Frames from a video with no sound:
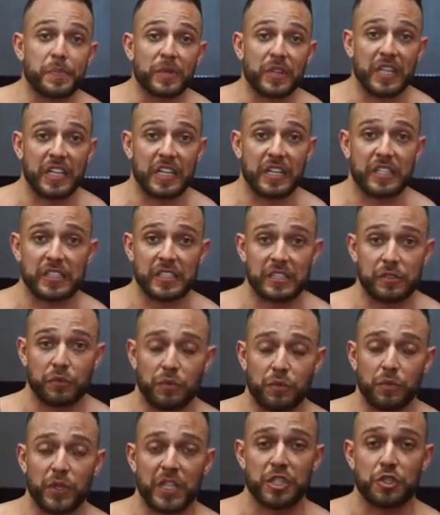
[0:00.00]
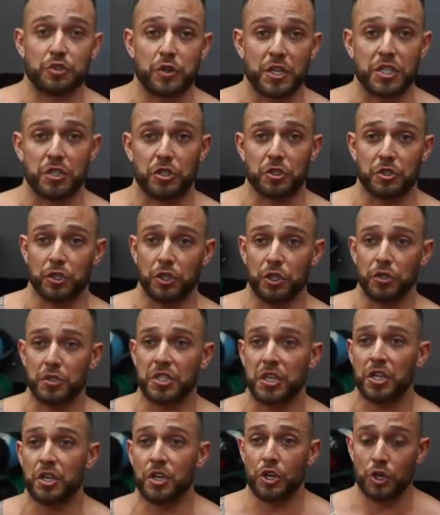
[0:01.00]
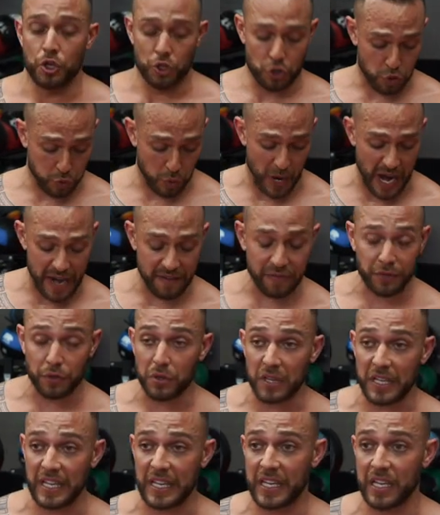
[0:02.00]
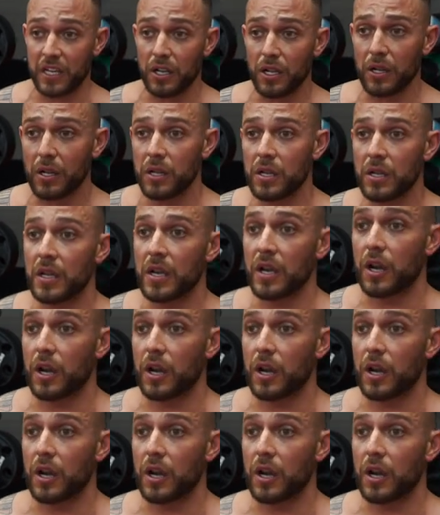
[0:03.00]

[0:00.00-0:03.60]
literally really stretching those glutes, drive through the heel,